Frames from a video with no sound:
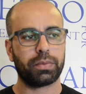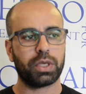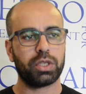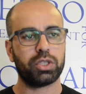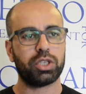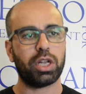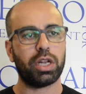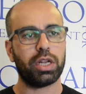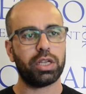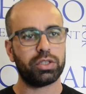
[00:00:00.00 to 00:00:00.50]

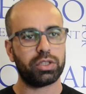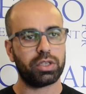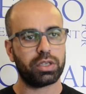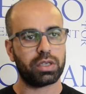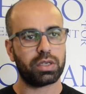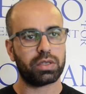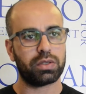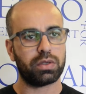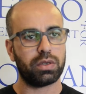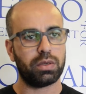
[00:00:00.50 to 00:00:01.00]
challenging
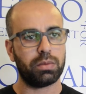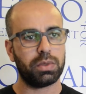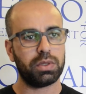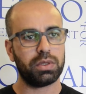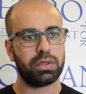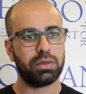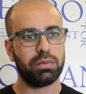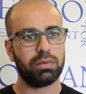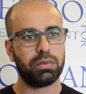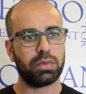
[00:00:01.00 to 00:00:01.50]

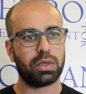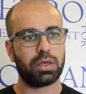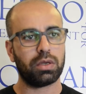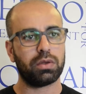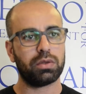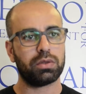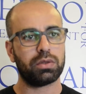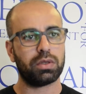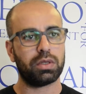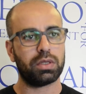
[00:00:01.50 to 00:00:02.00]
extremism and
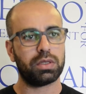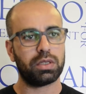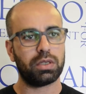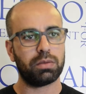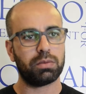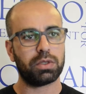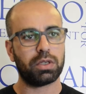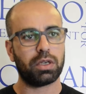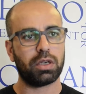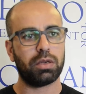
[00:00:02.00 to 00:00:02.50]
also at the same
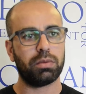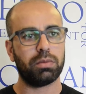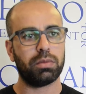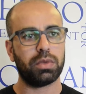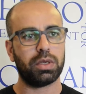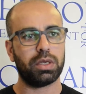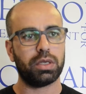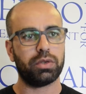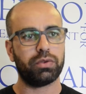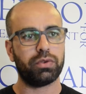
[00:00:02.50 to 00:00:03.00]
time
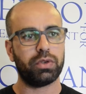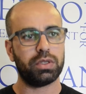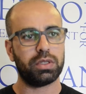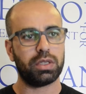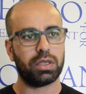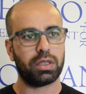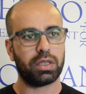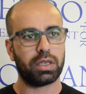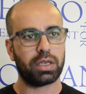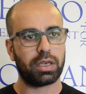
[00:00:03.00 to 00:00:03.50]

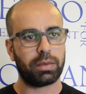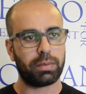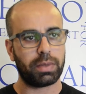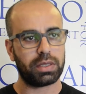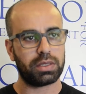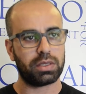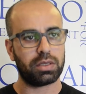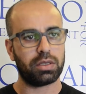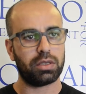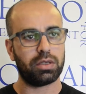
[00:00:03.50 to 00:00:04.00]
increasing the
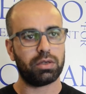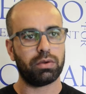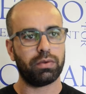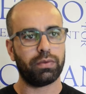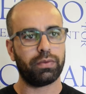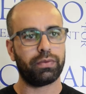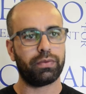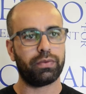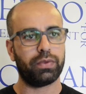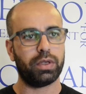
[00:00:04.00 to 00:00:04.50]
capacity
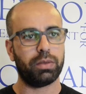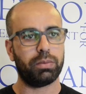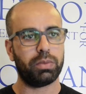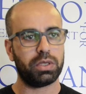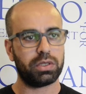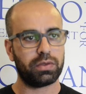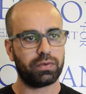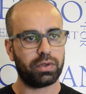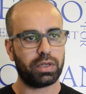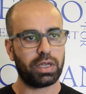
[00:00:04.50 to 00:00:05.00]
of the
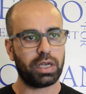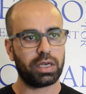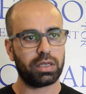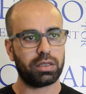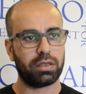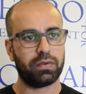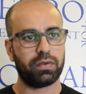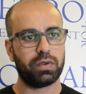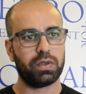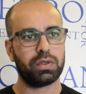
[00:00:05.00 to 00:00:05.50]
peaceful
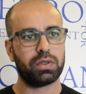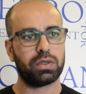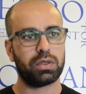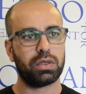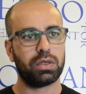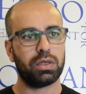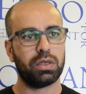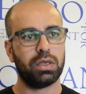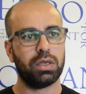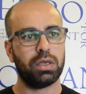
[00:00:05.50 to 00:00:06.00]
activists
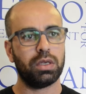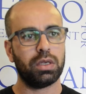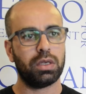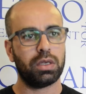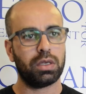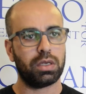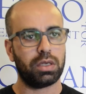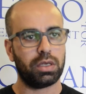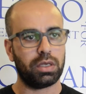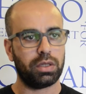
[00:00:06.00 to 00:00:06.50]

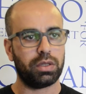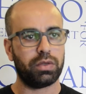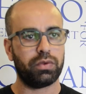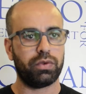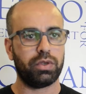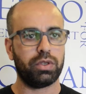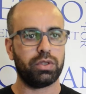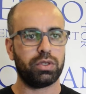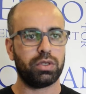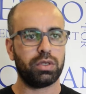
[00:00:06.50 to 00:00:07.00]
in the
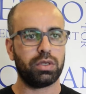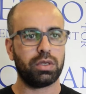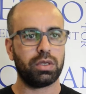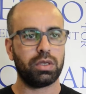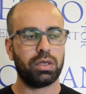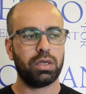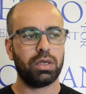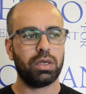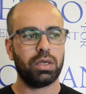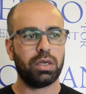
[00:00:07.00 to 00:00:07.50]
region.
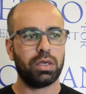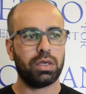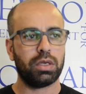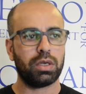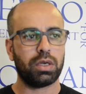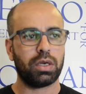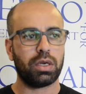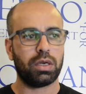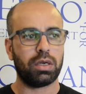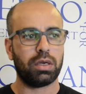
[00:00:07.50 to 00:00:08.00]

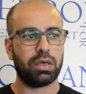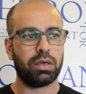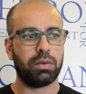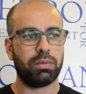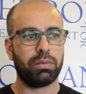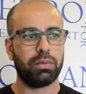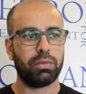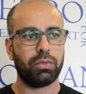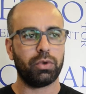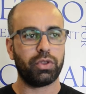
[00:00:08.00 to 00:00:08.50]

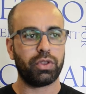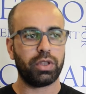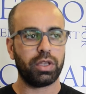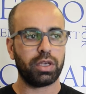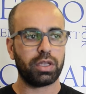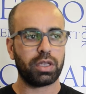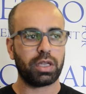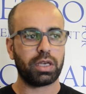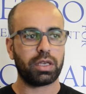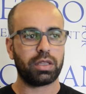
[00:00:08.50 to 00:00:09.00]
We
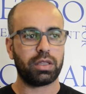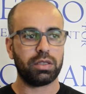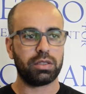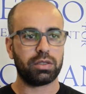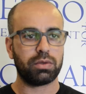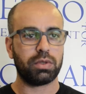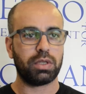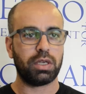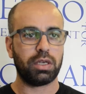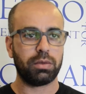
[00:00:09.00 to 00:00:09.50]
think like this
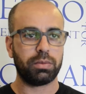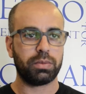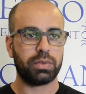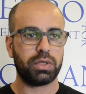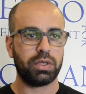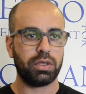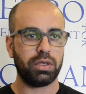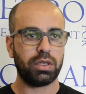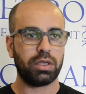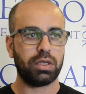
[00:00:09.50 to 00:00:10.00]
would help
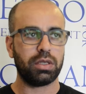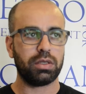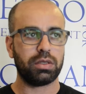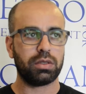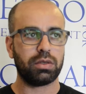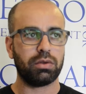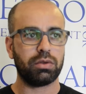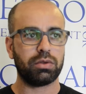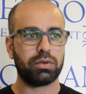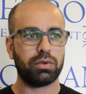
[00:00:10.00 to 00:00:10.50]
Syrians
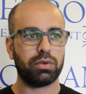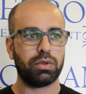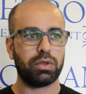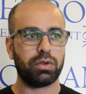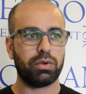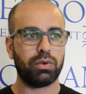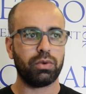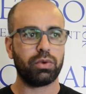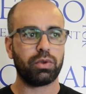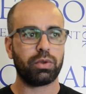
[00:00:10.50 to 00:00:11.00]
also in the
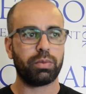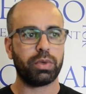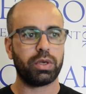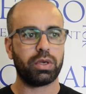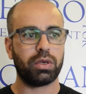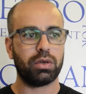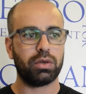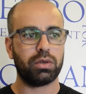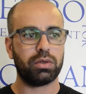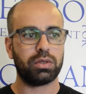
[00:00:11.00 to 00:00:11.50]
north
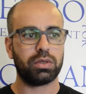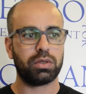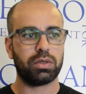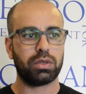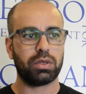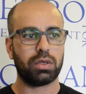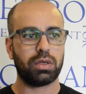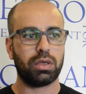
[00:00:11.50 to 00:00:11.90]
because